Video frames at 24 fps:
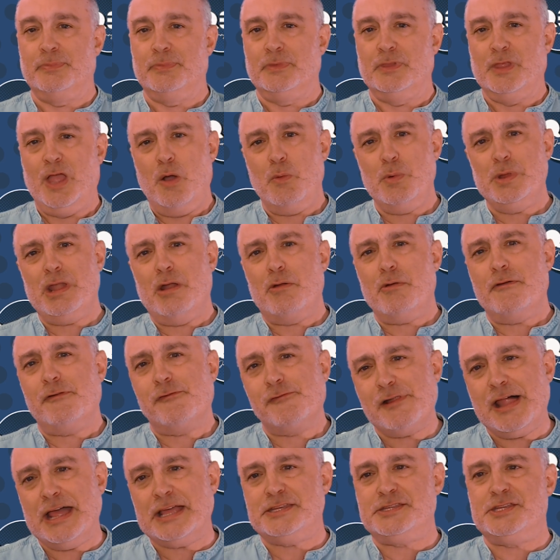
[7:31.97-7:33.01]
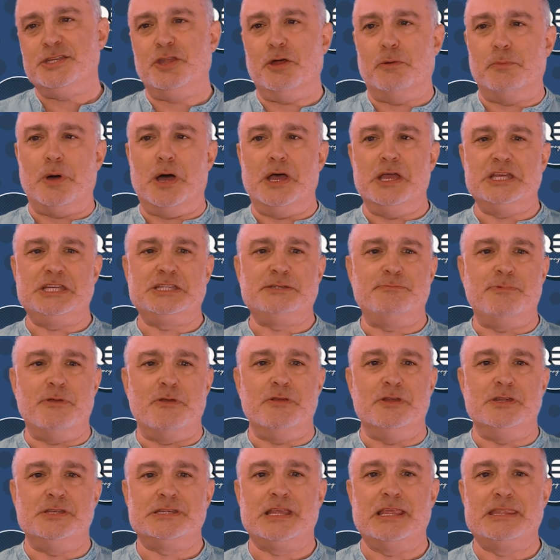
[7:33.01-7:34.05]
And when I reflected on my
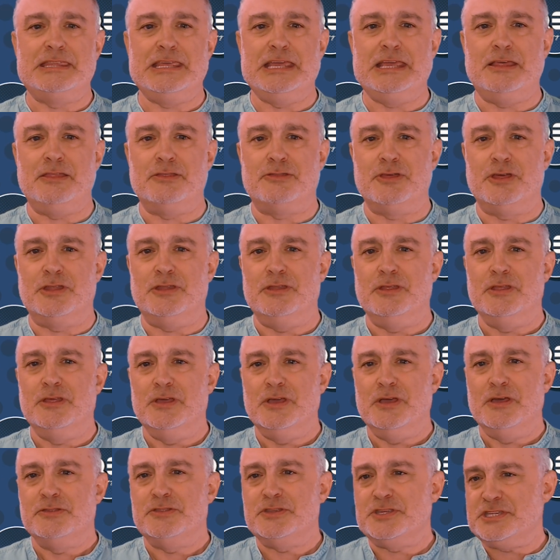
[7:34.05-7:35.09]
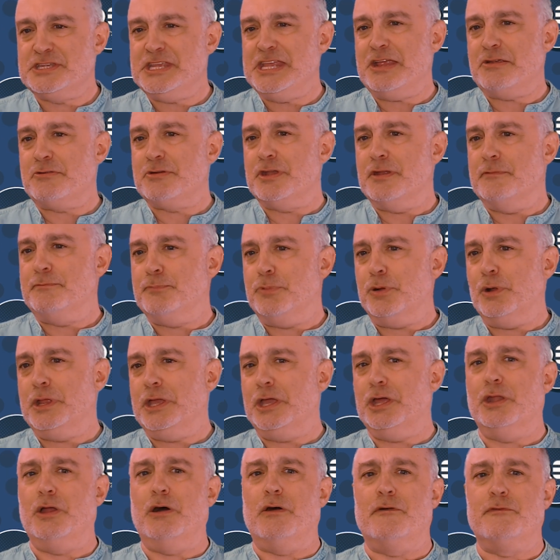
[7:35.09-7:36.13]
experience, I think that the secret of putting
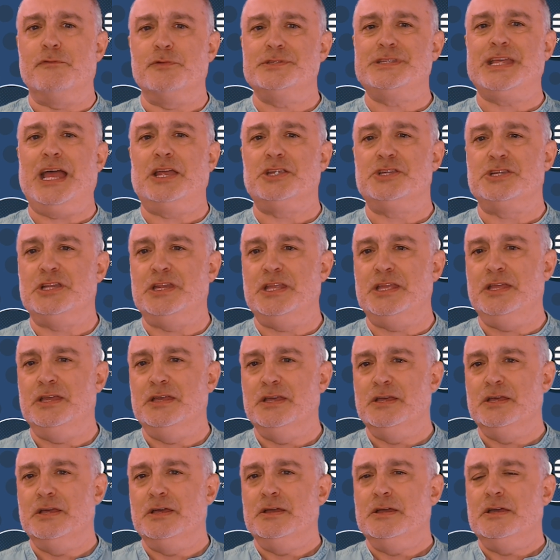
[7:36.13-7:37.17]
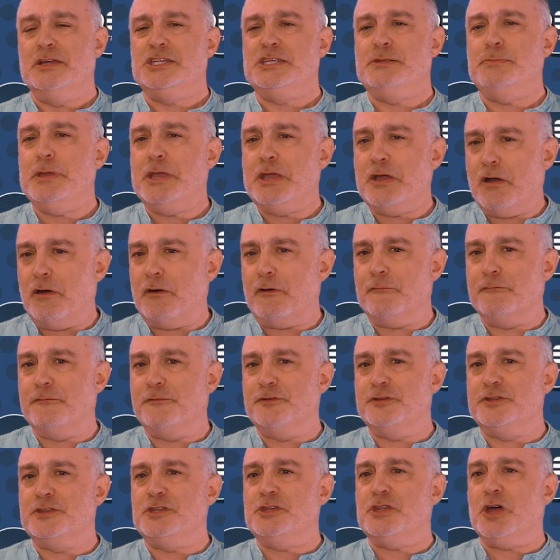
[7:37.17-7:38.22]
it off was actually to be
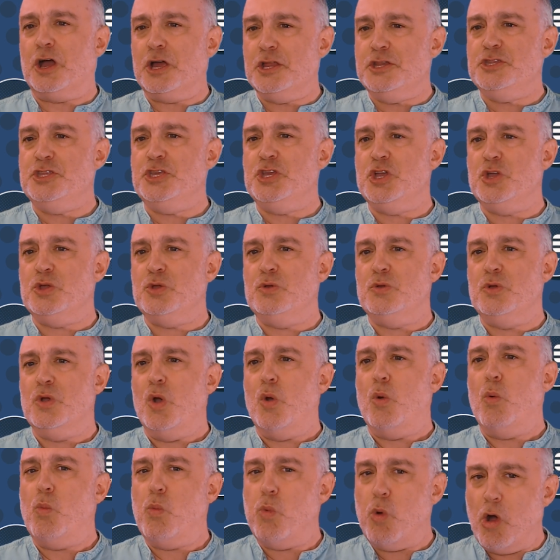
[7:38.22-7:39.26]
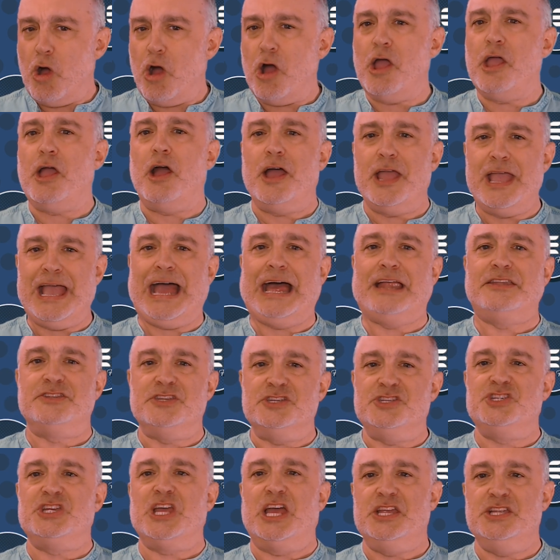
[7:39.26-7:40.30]
confident I knew why I had to
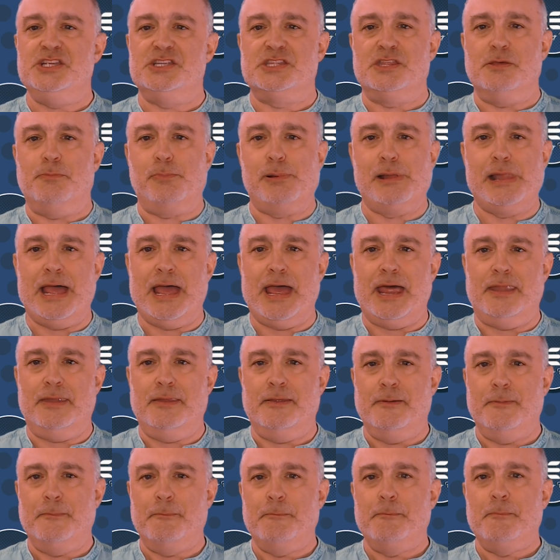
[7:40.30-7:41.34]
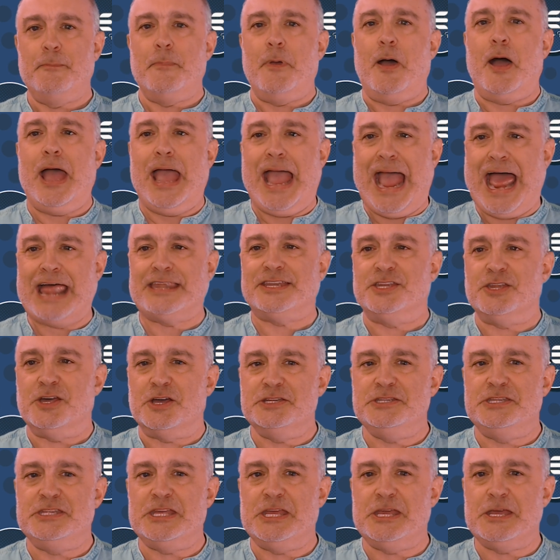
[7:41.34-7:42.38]
change the plan. I had an
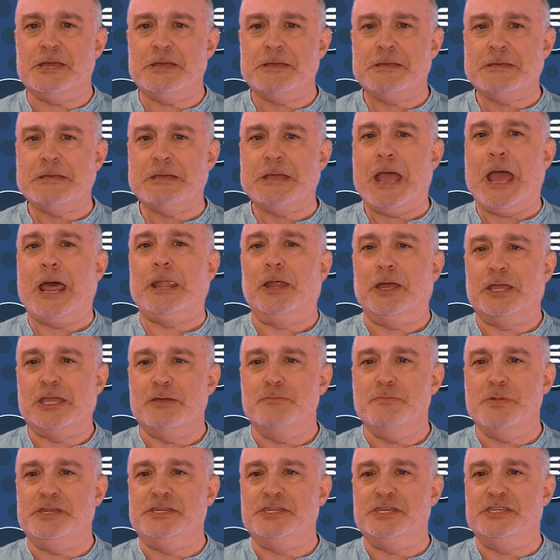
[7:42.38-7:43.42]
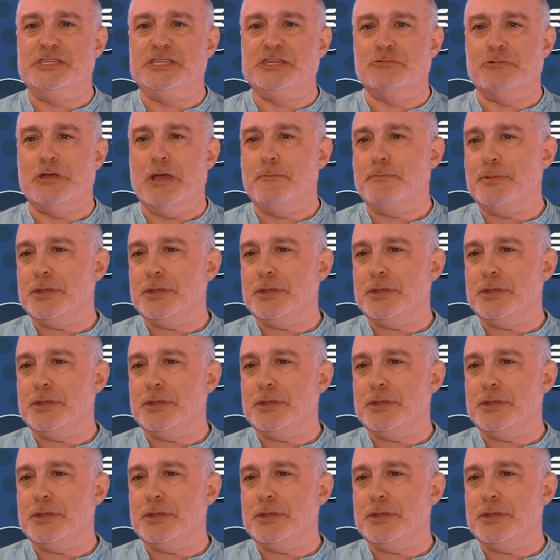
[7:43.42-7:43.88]
idea and I committed to it.